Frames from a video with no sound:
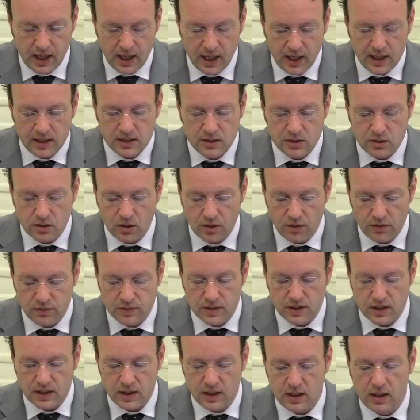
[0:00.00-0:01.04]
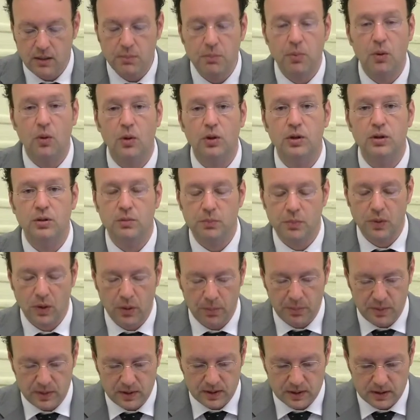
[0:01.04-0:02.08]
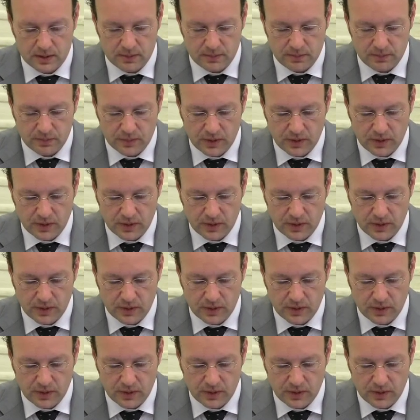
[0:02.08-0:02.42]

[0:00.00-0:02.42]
it serves an important purpose.